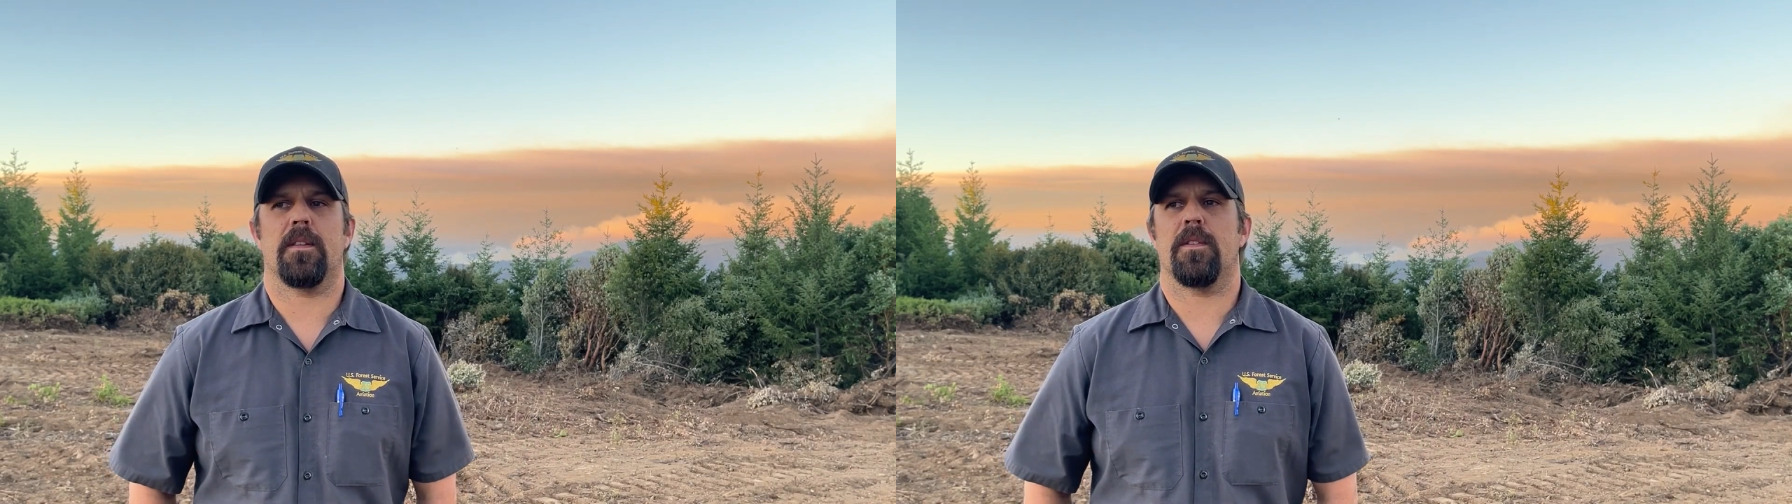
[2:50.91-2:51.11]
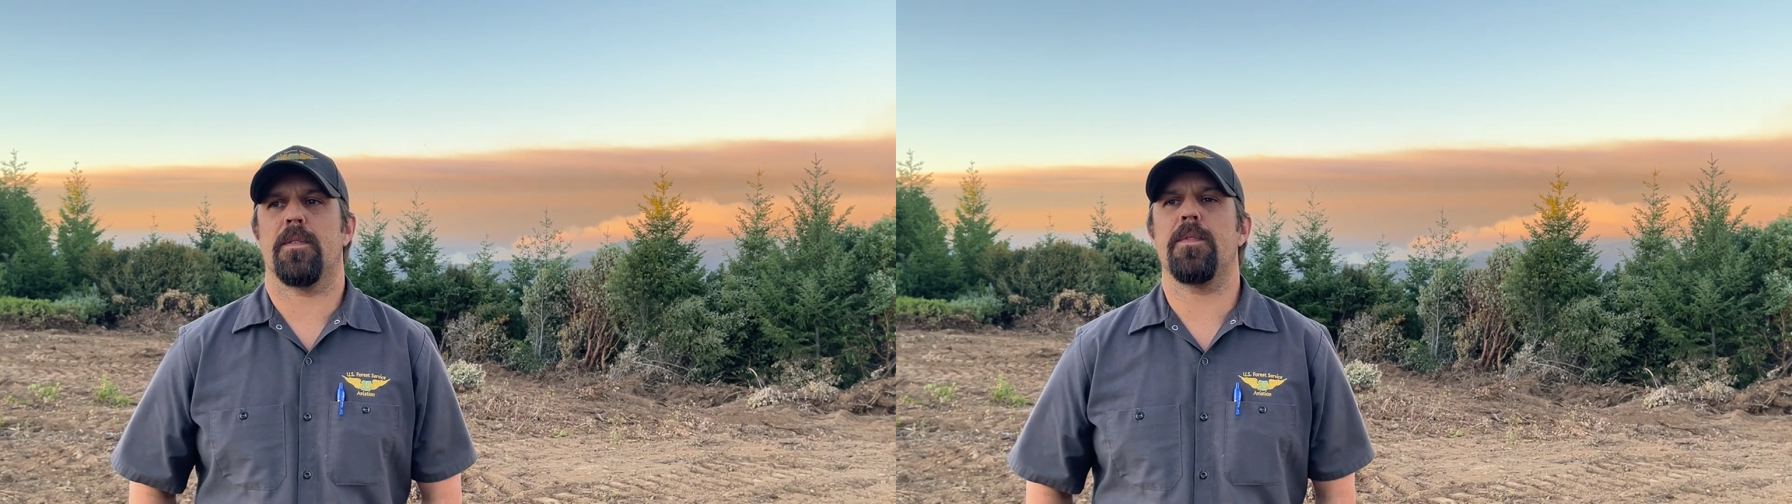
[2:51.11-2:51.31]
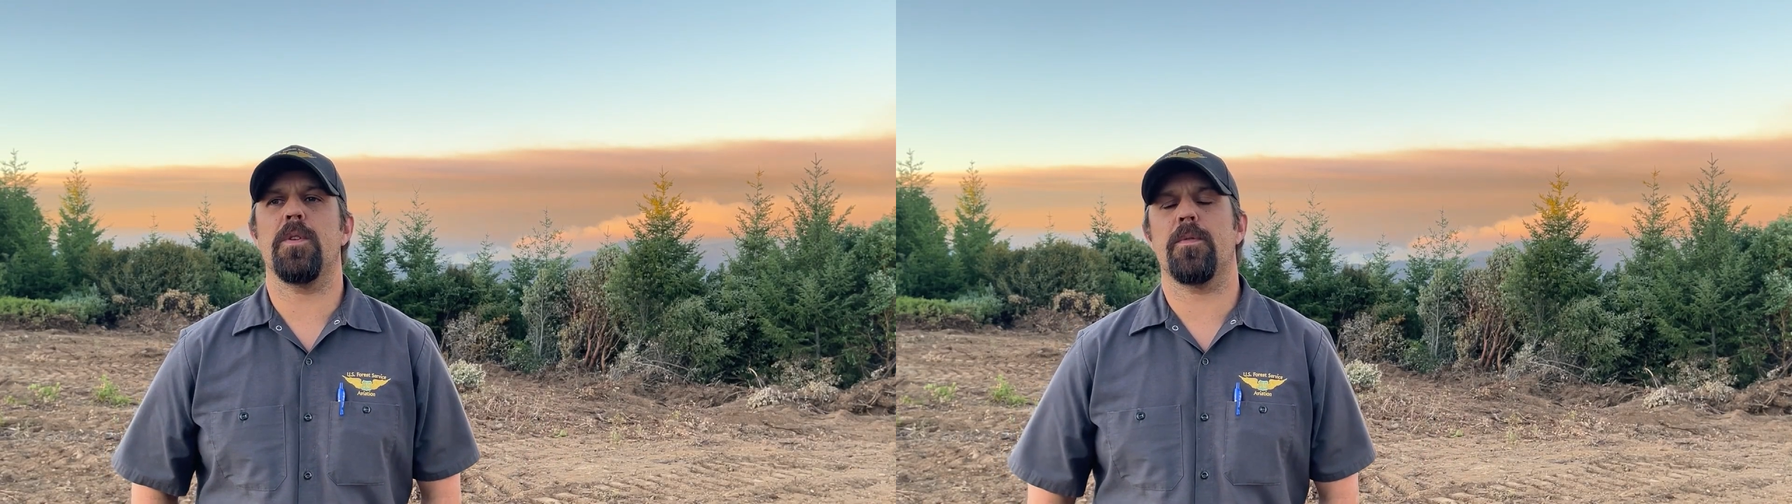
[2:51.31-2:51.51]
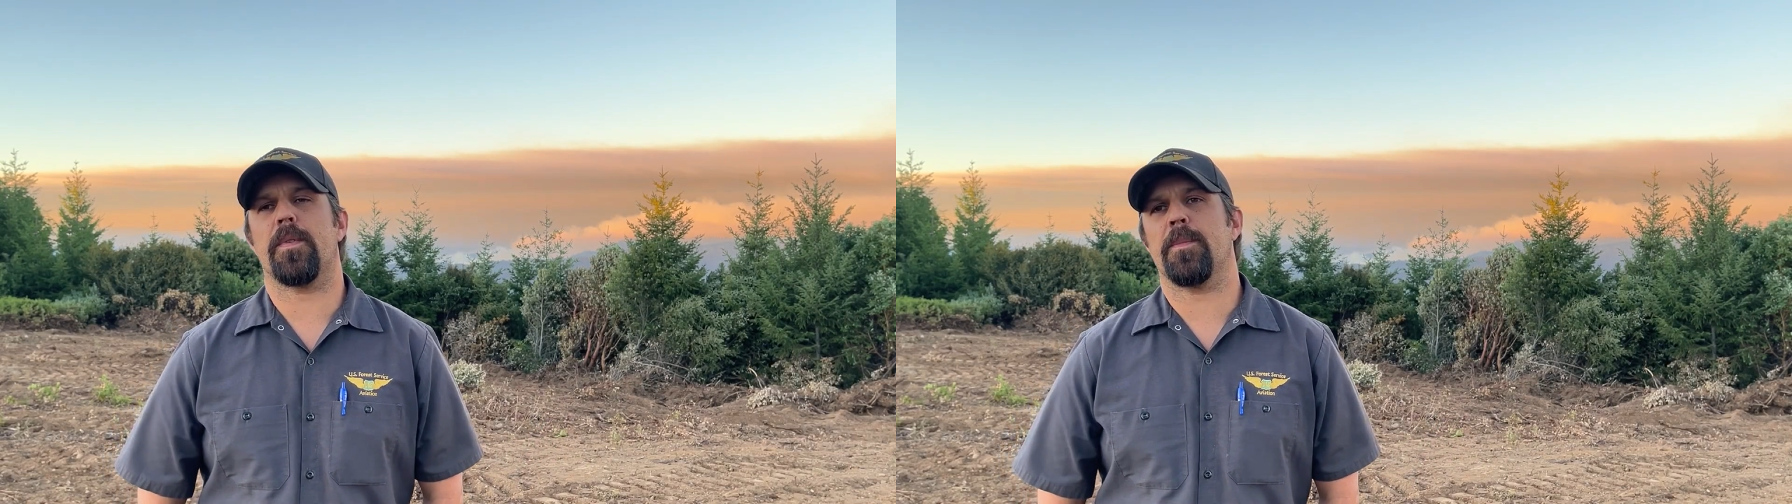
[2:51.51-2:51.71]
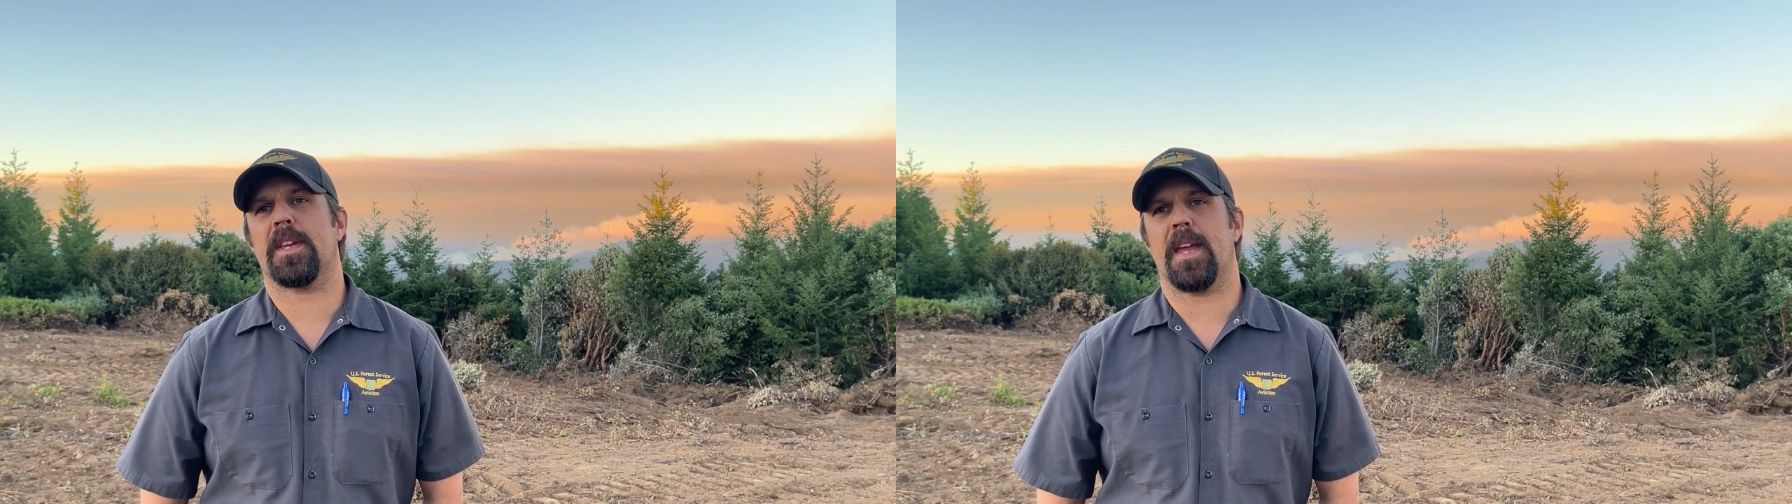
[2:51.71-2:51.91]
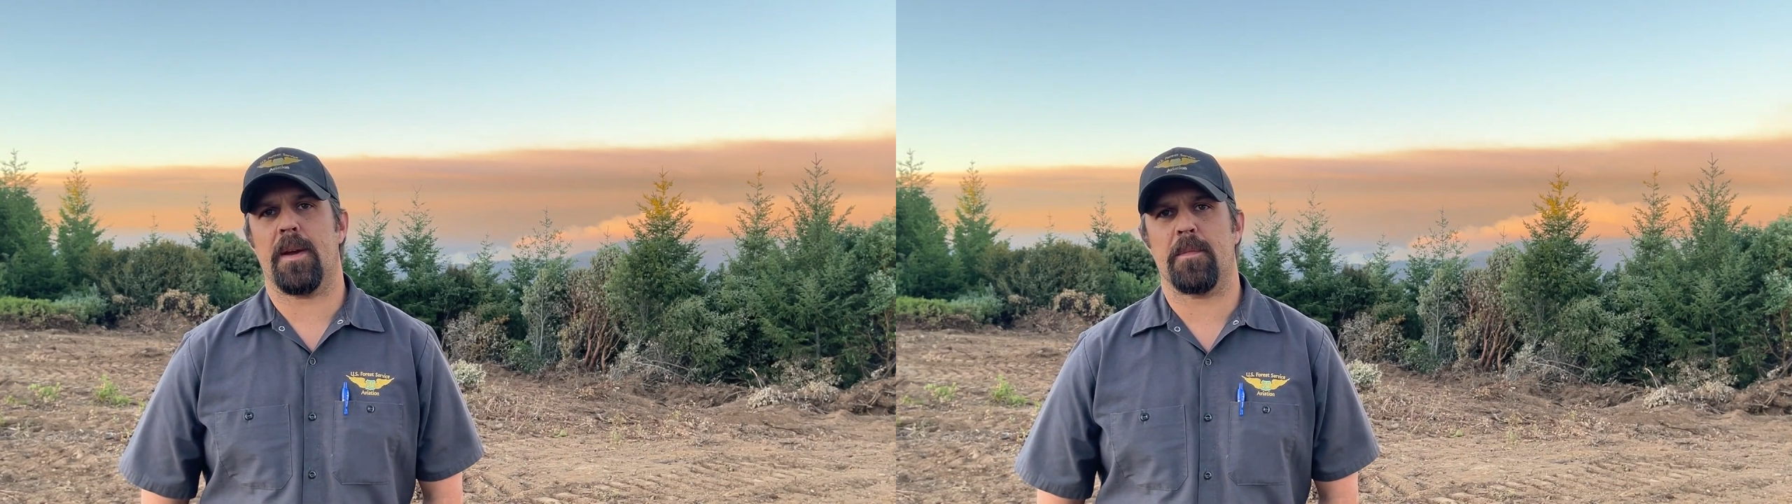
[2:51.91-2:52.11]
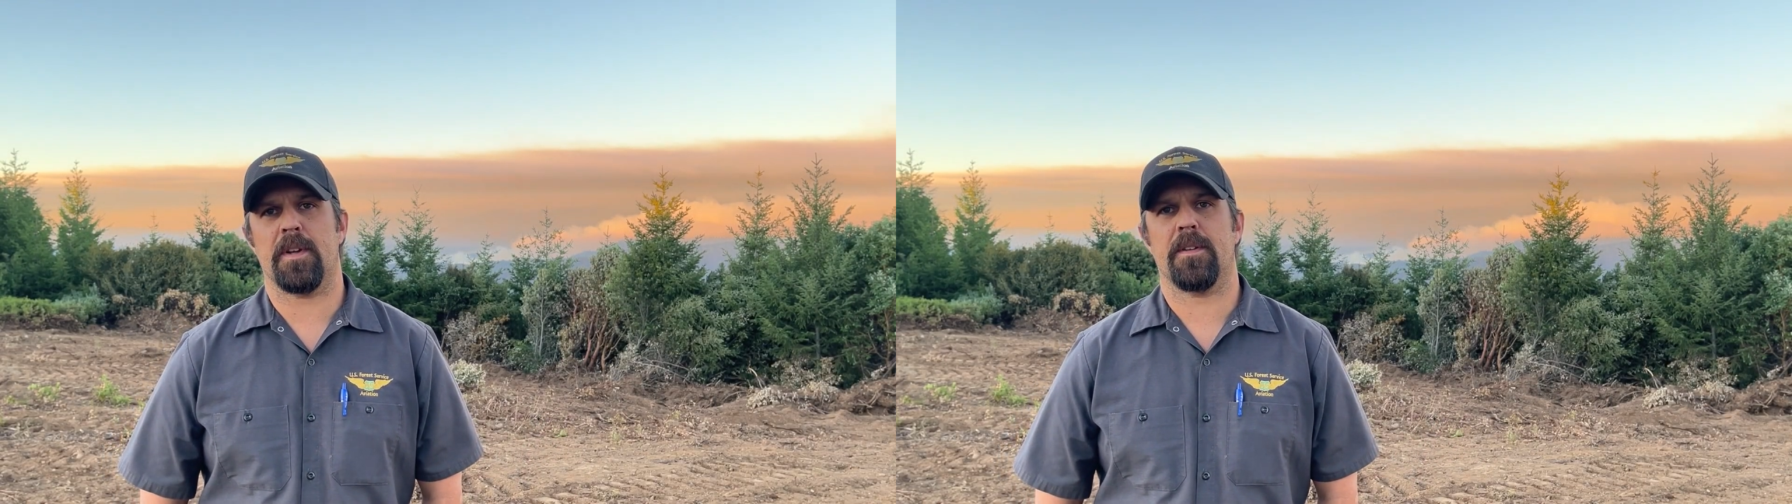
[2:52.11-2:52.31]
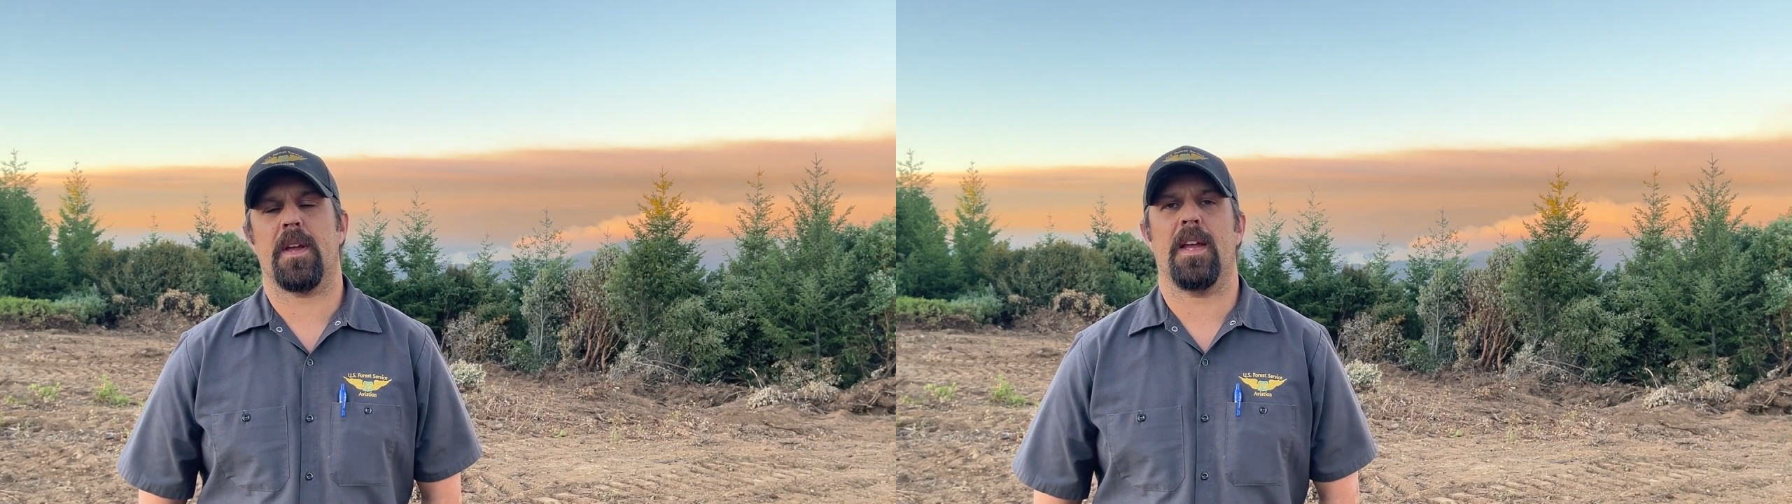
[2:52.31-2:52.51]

view from the camera